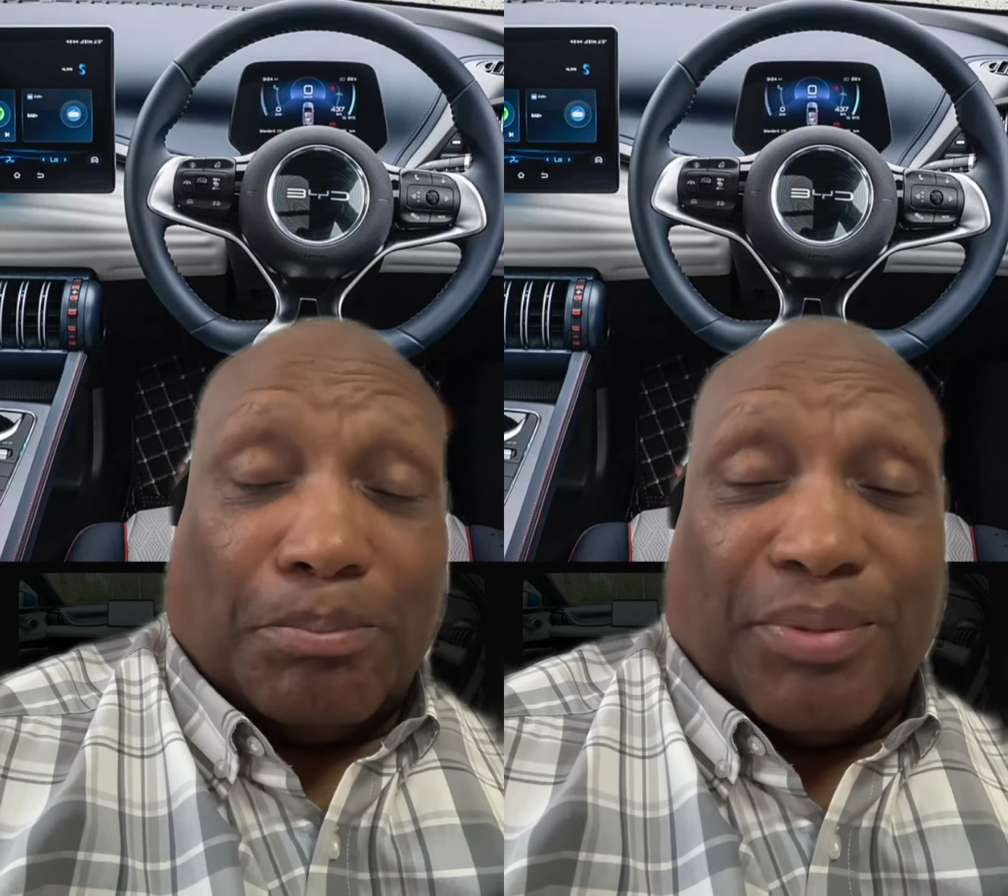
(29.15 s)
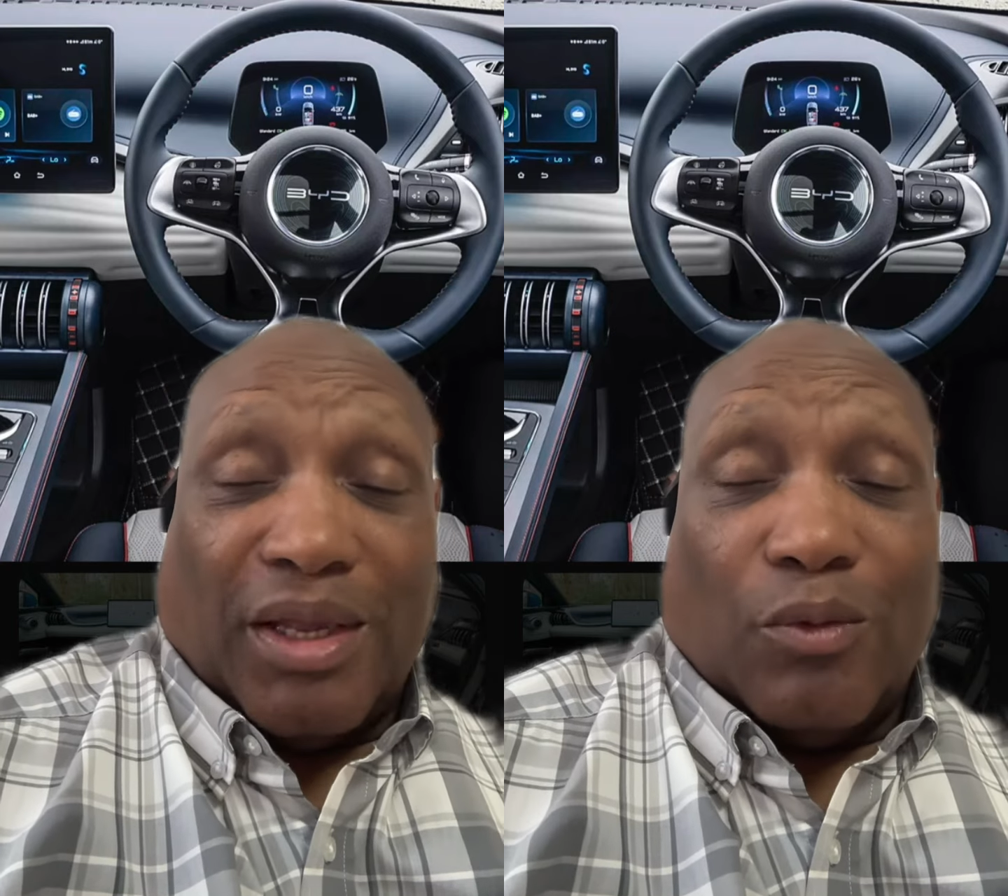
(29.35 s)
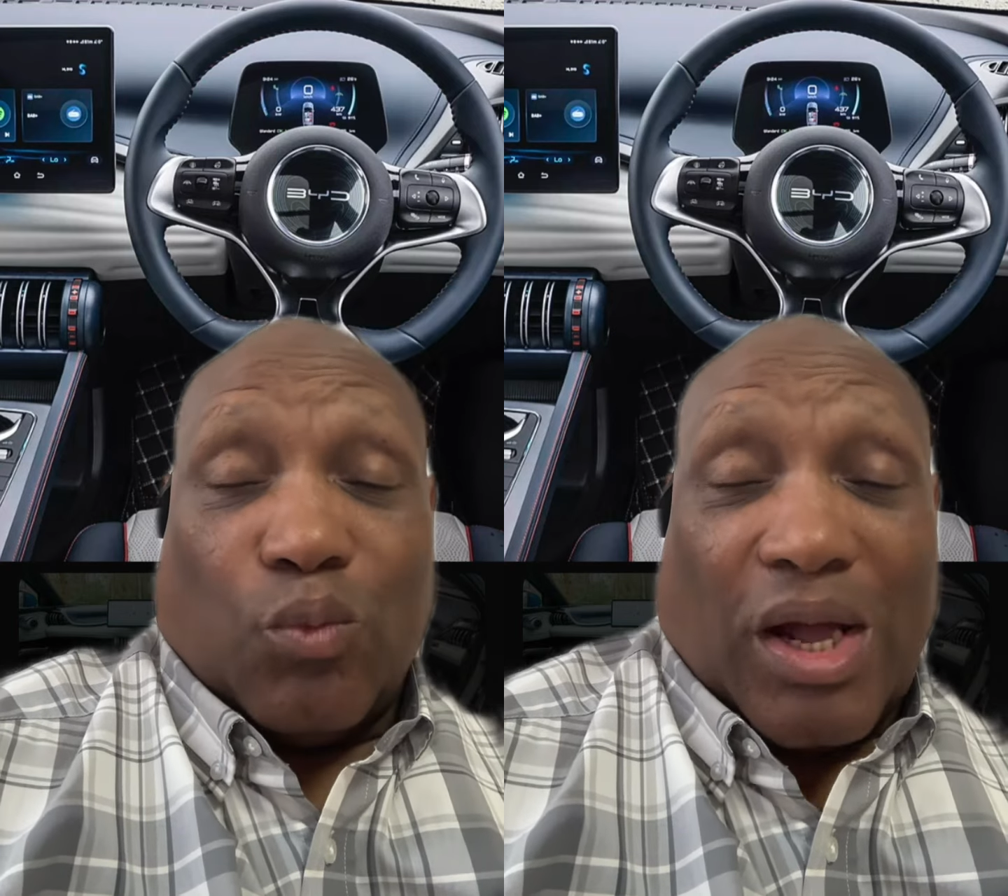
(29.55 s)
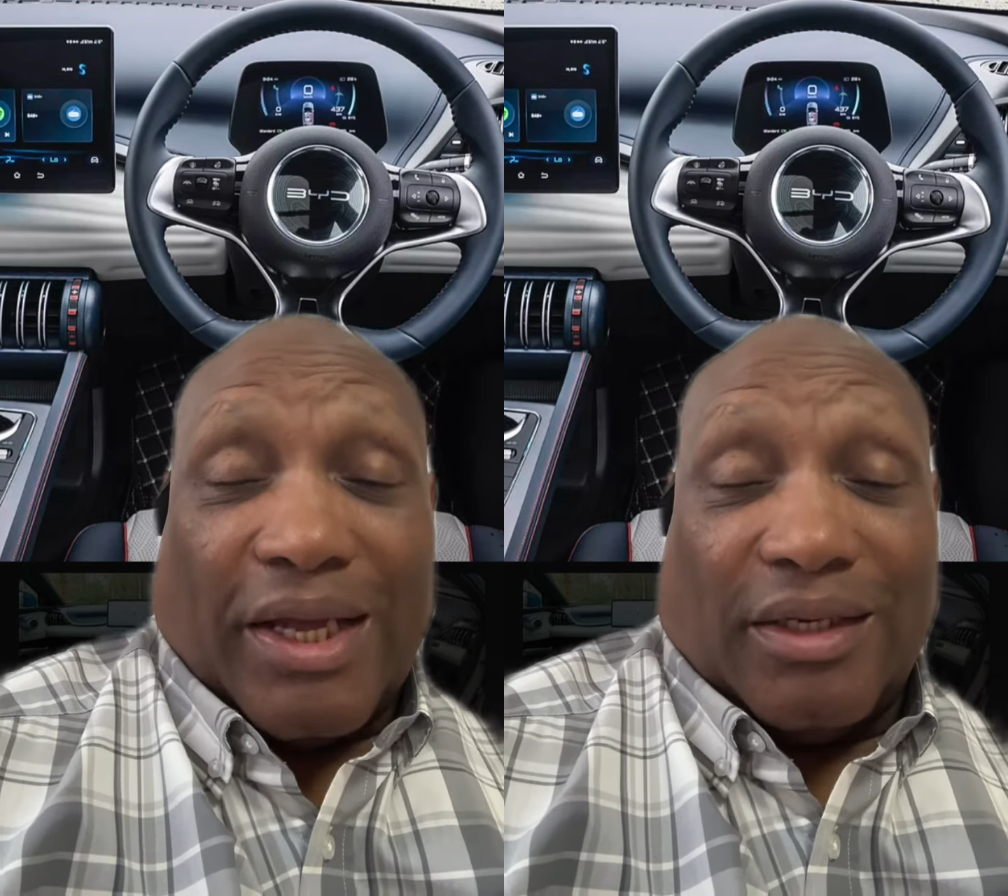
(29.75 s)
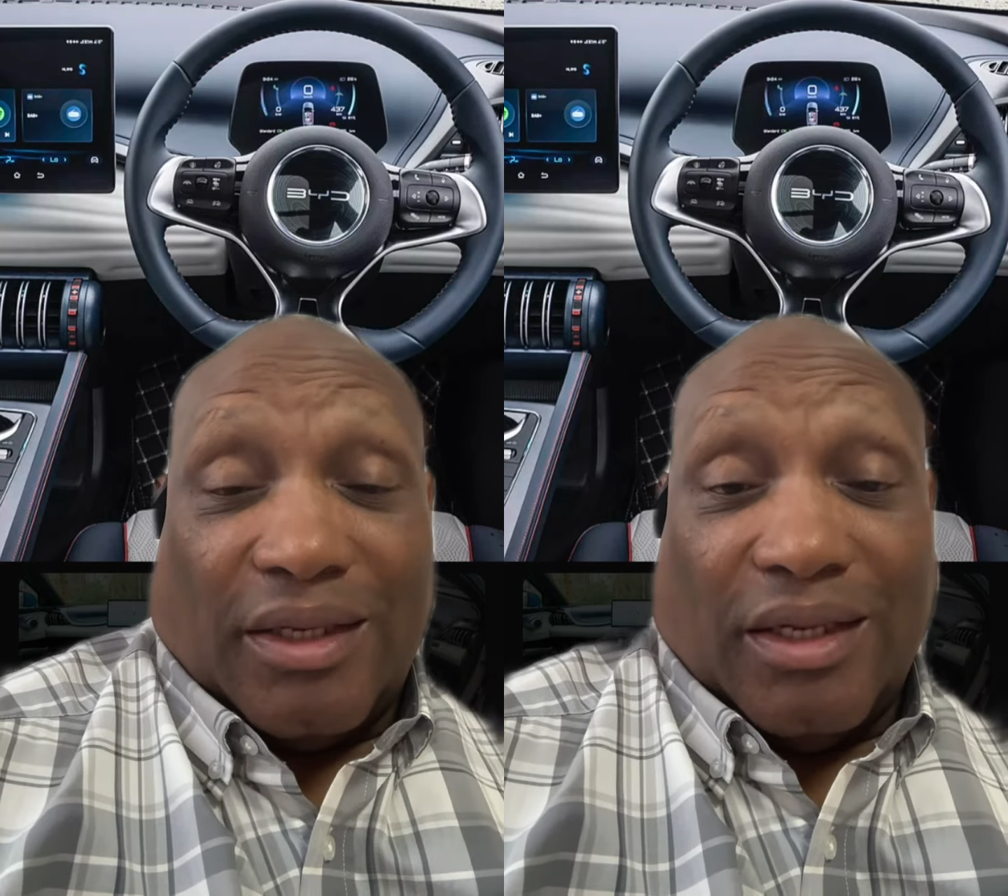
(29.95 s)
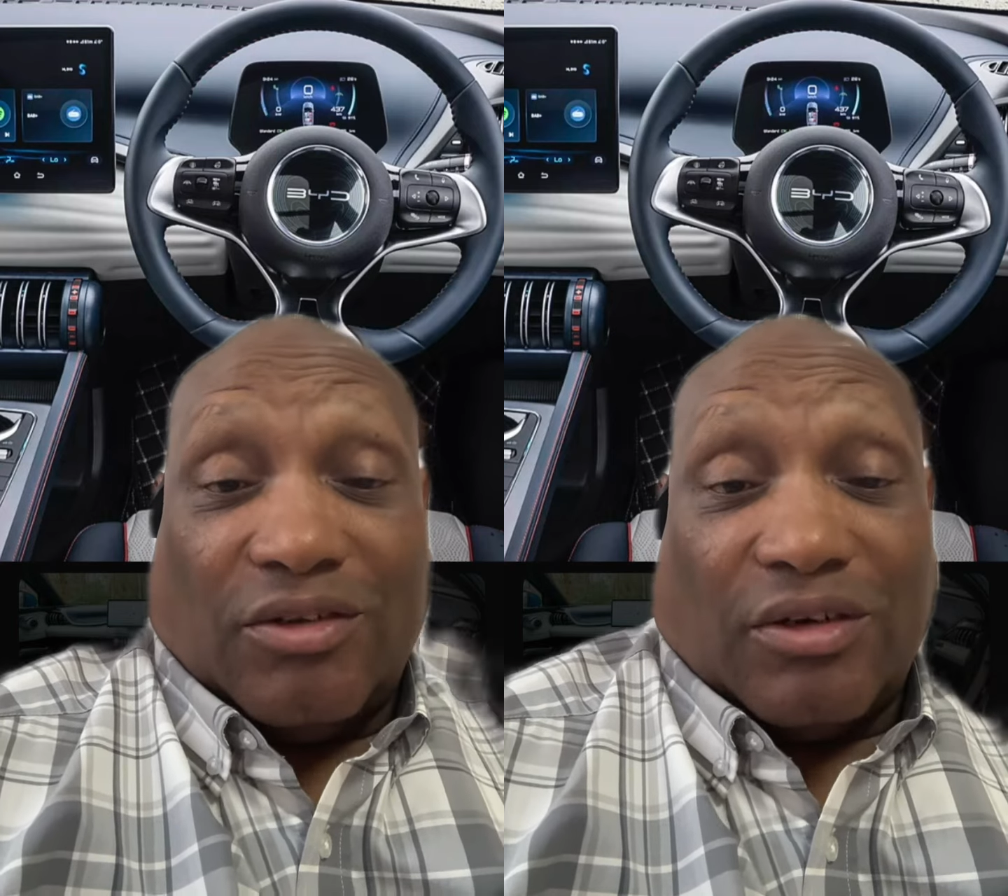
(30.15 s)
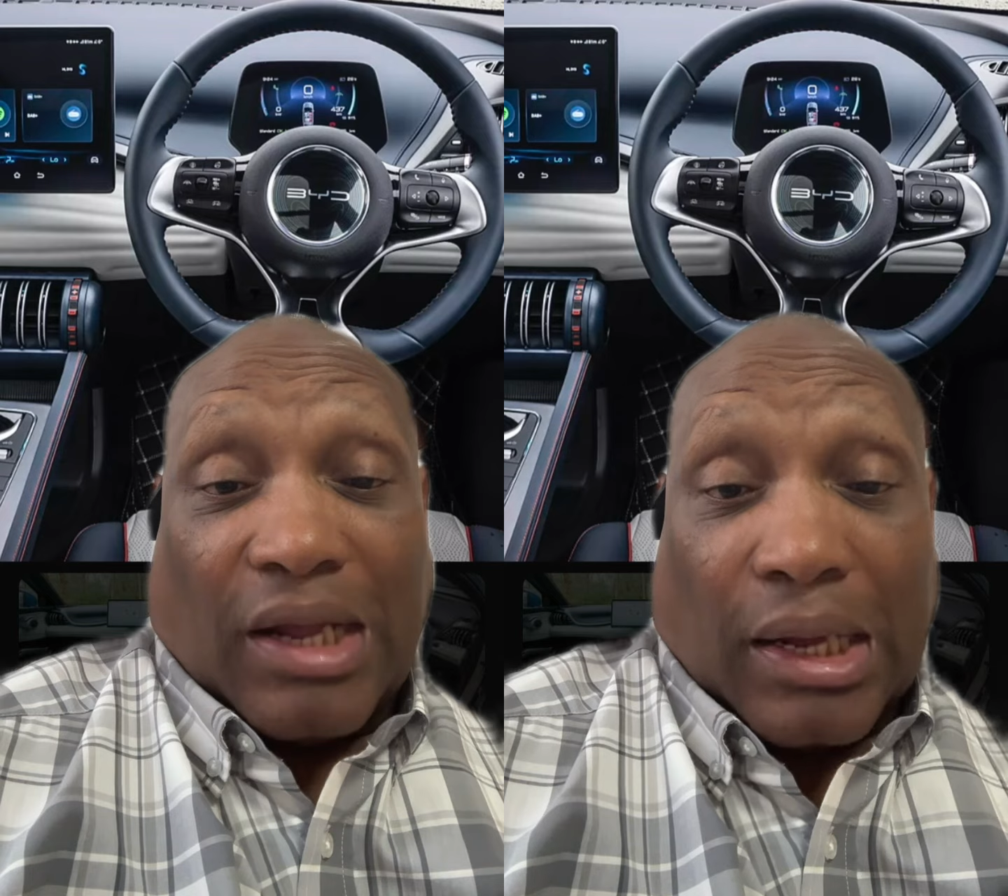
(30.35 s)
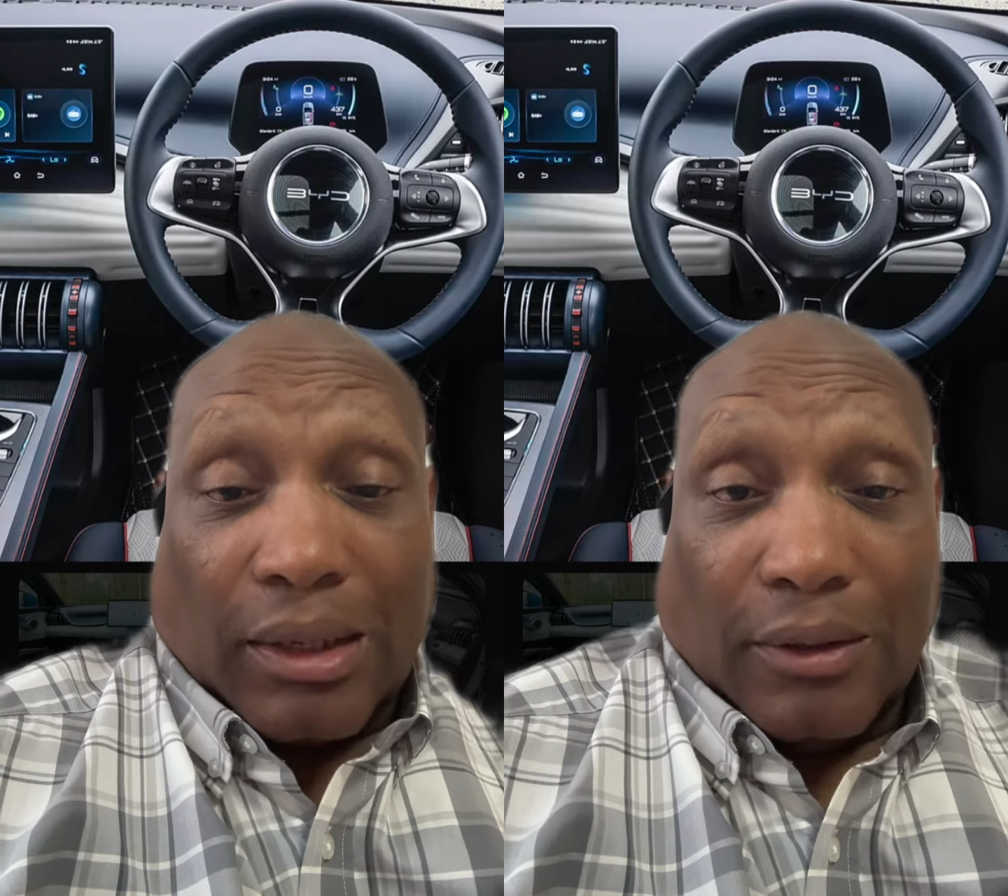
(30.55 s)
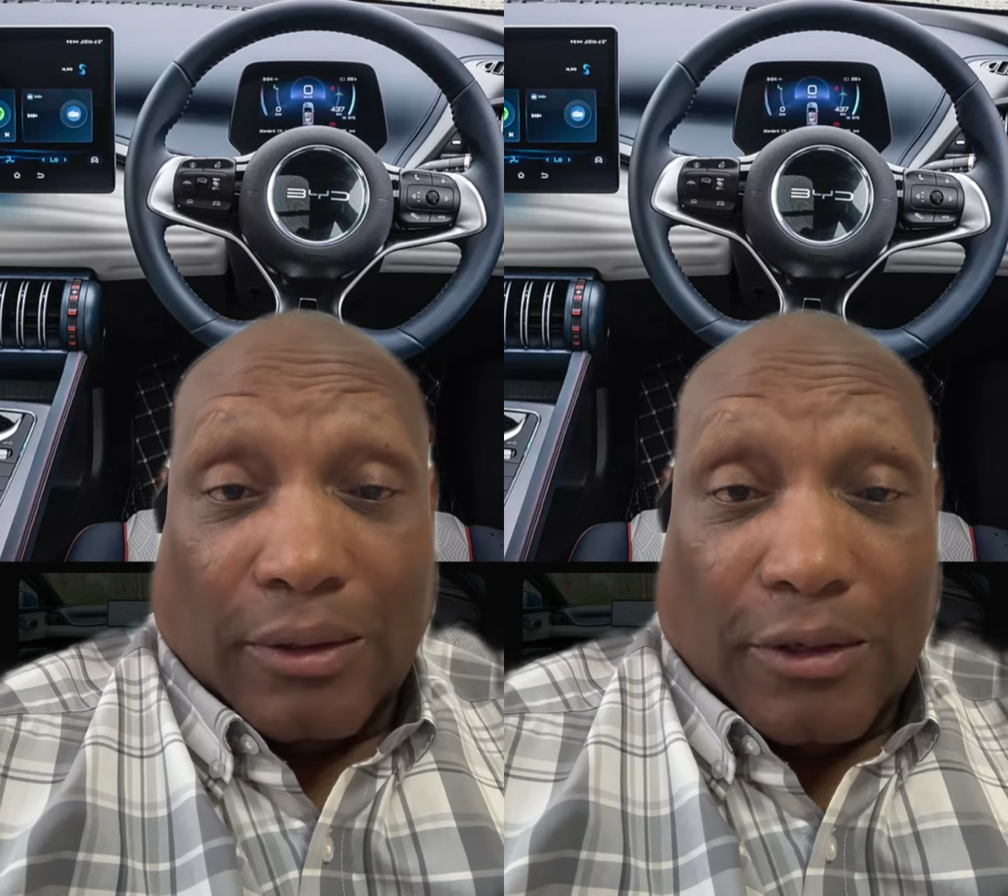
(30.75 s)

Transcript: BYD stock.